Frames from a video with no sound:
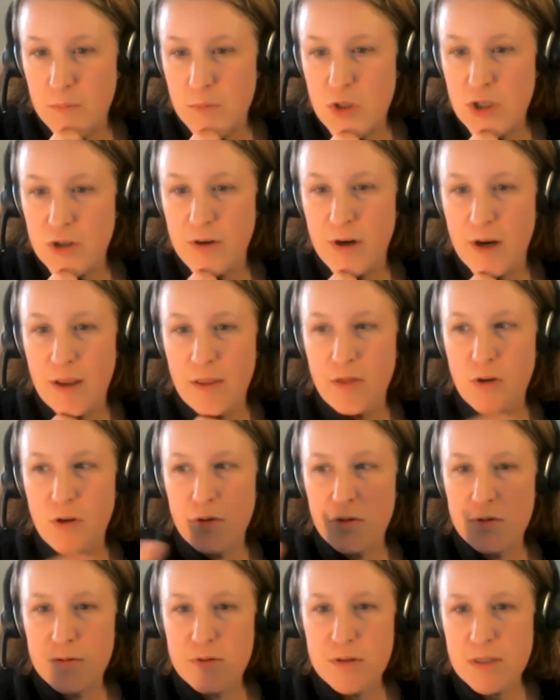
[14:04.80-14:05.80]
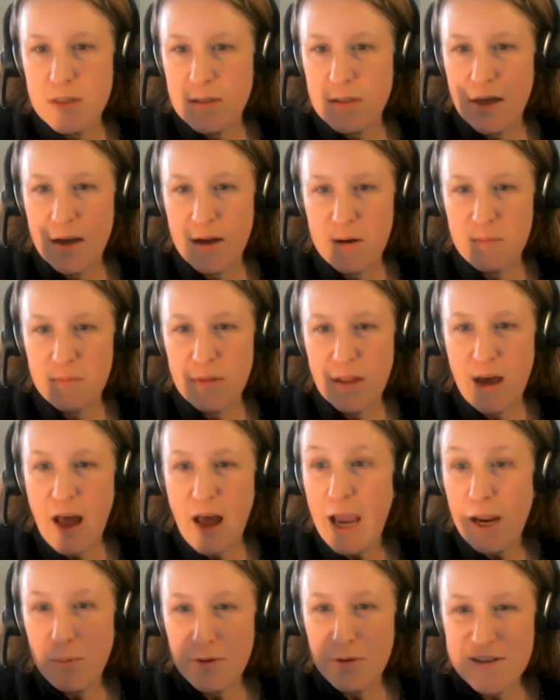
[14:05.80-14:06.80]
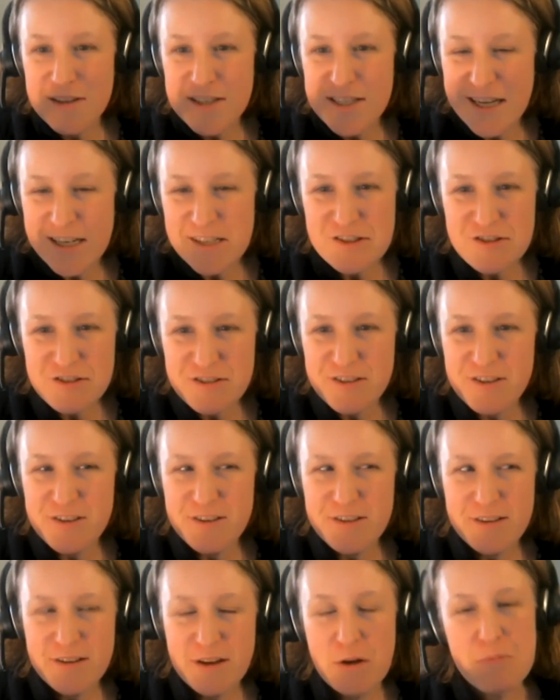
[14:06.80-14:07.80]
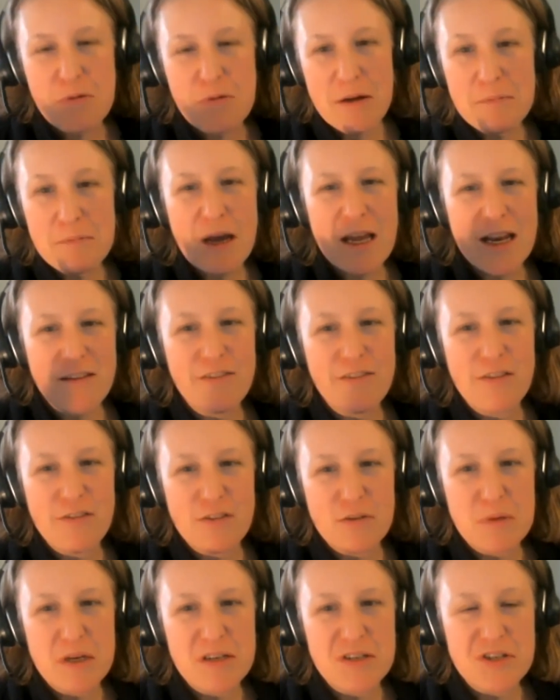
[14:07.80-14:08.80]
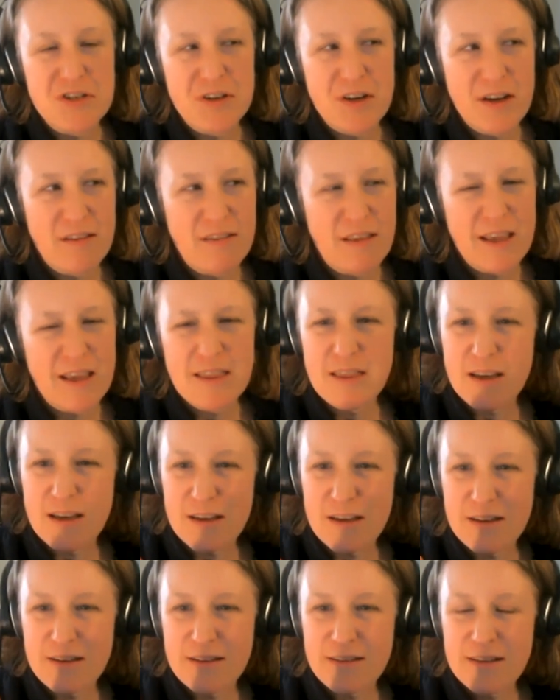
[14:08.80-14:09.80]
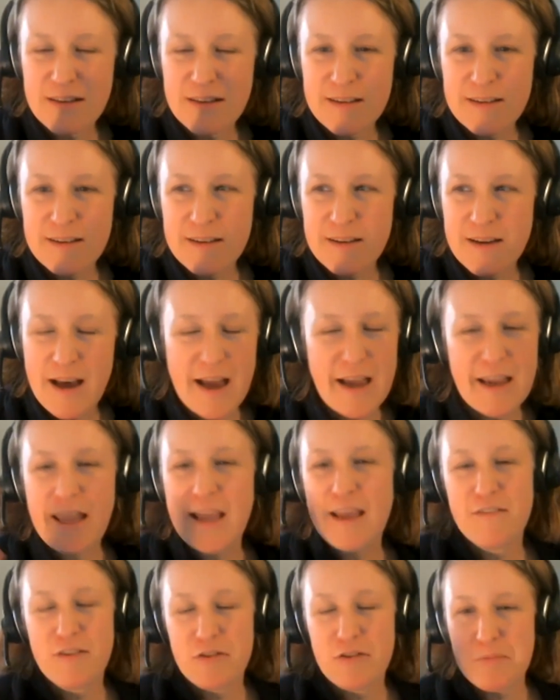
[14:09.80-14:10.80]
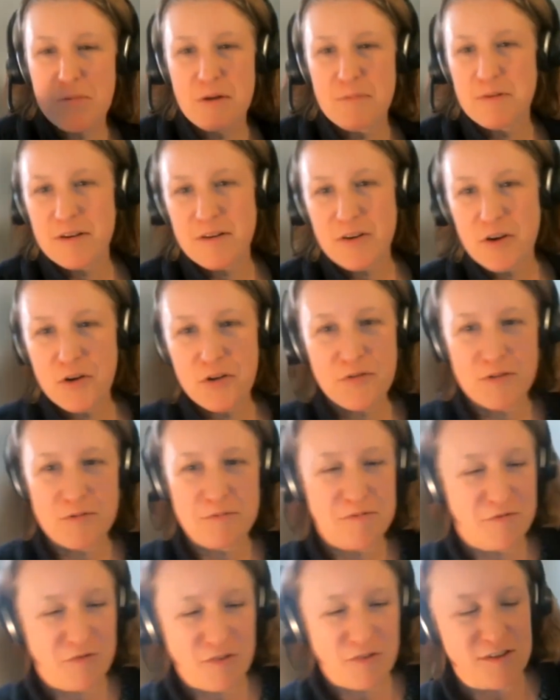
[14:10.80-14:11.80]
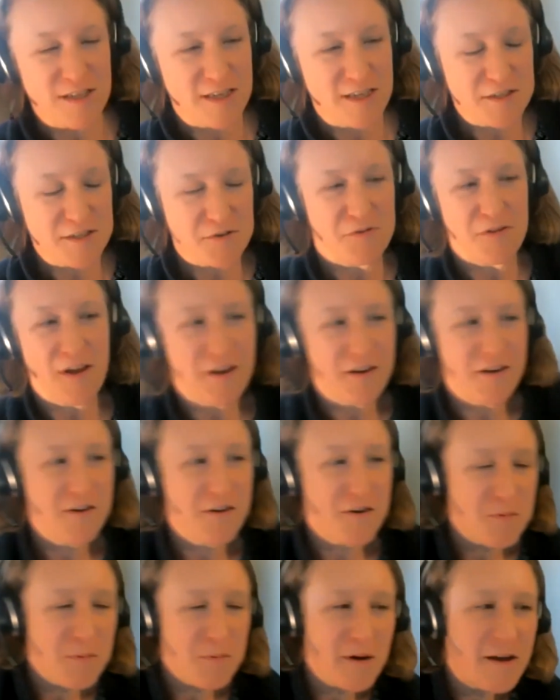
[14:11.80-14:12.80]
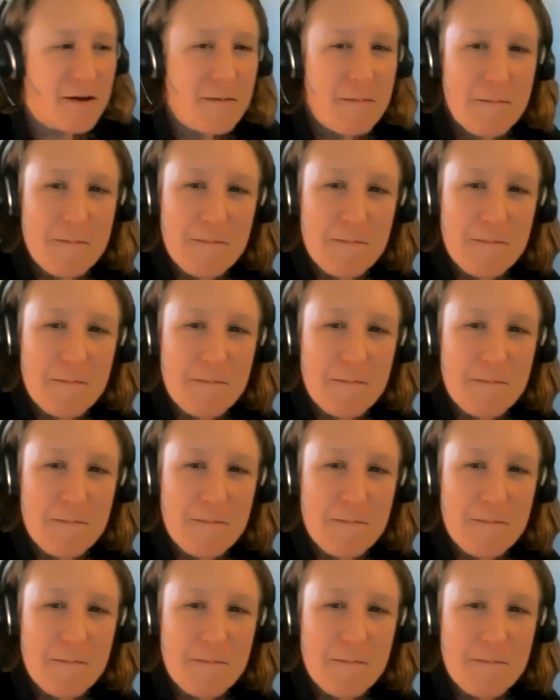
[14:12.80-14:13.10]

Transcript: during those the hybrid schedule. I mean, it might have even been during like I can't remember. COVID feels like so long ago, but